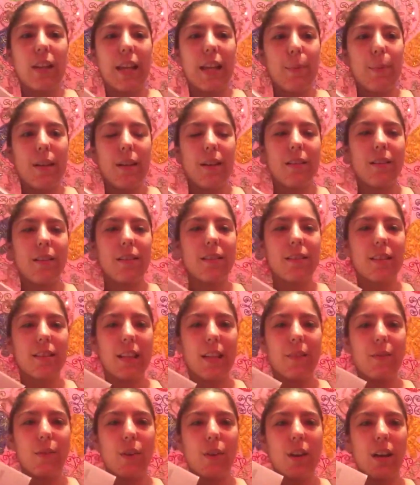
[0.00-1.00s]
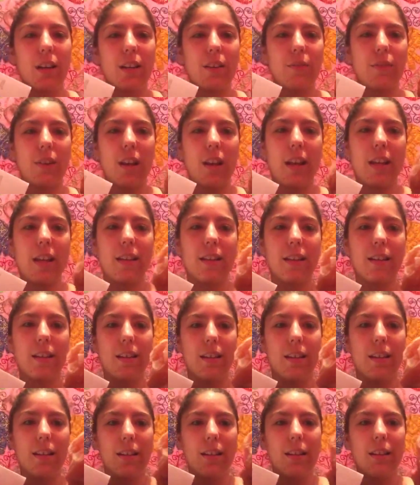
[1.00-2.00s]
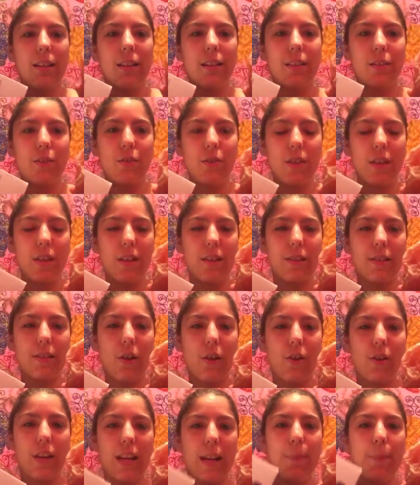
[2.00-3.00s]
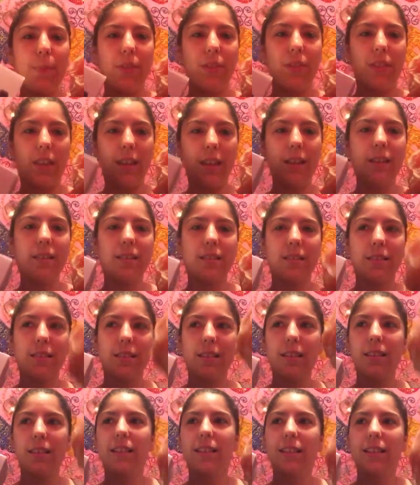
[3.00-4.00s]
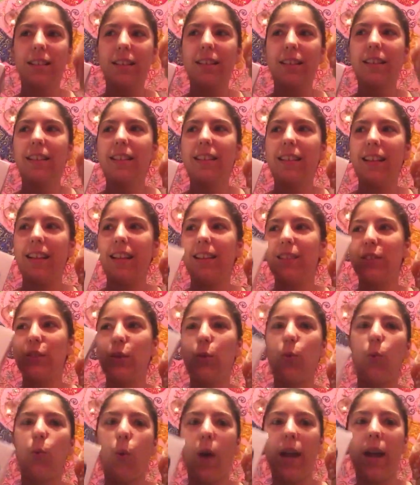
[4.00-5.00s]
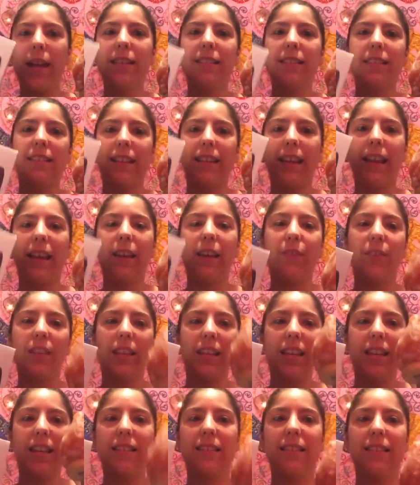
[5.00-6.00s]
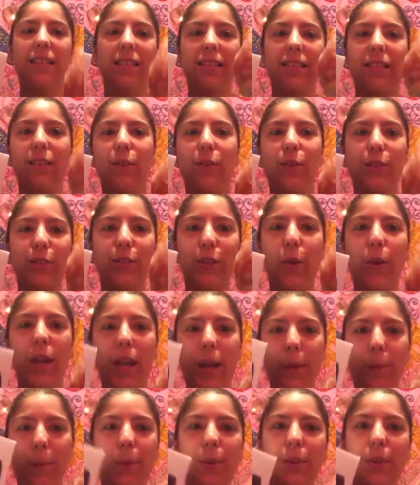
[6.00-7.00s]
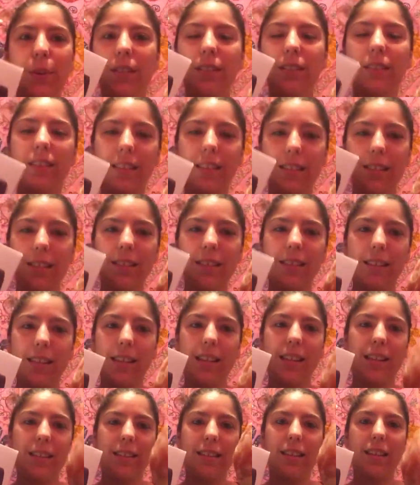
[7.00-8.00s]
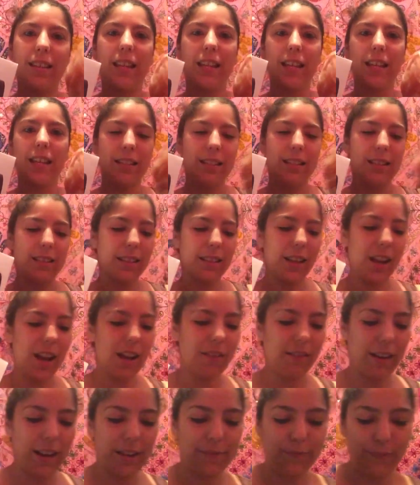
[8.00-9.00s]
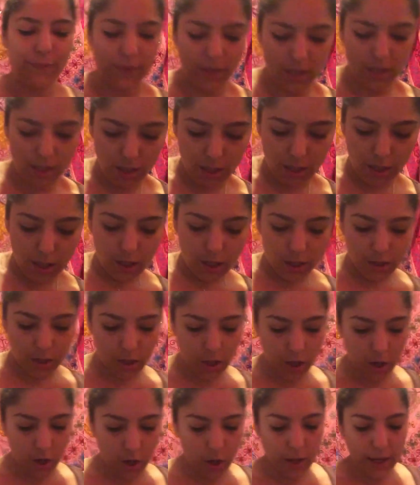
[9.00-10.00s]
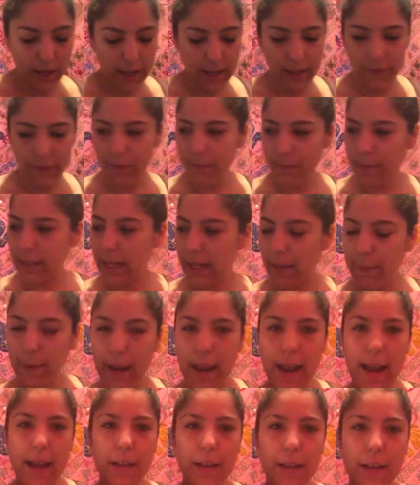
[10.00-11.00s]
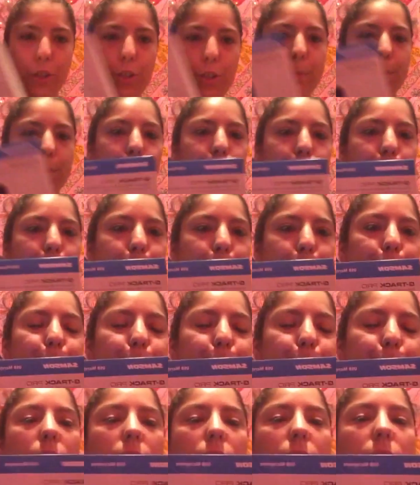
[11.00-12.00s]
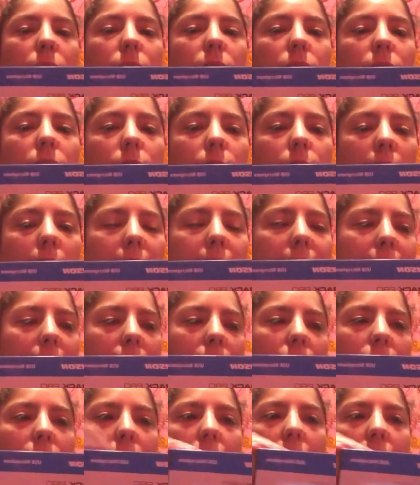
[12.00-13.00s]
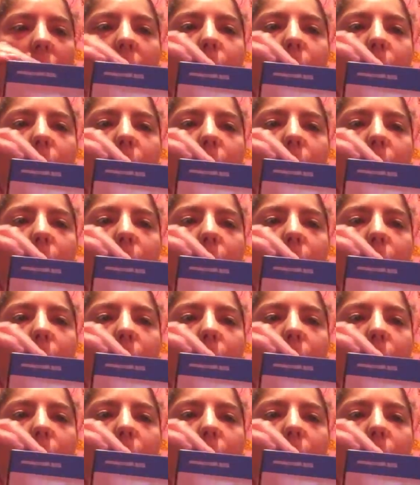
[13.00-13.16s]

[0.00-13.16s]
lamp here just to give you kind of like, you see the salt lamp? This is twice as heavy as this little salt lamp. Easily. All right. So I got it from Sam Ash, and I